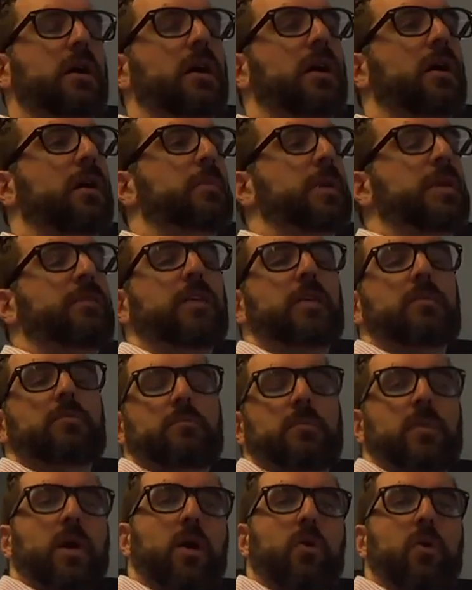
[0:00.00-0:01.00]
Um,
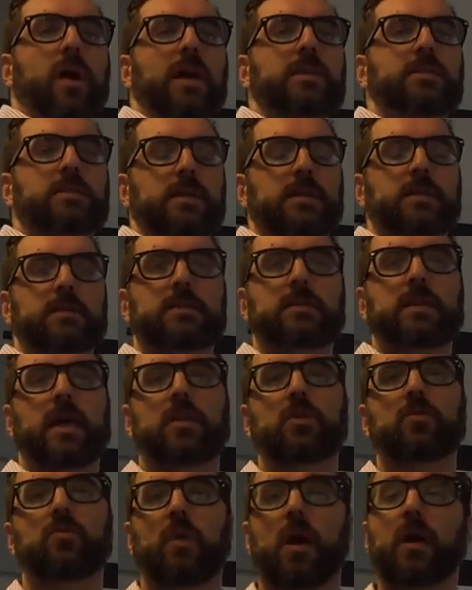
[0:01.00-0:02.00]
even OSs
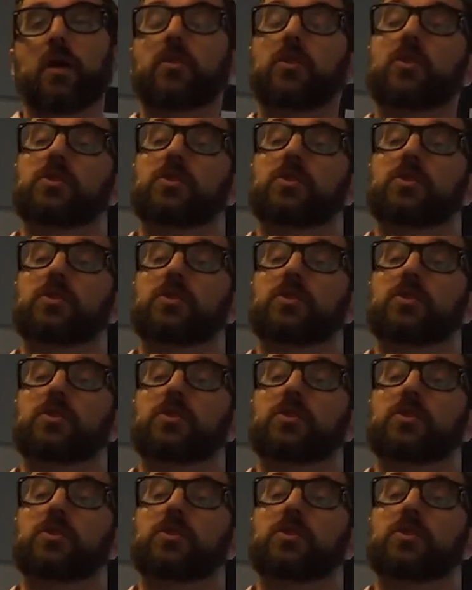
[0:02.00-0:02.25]
that you run on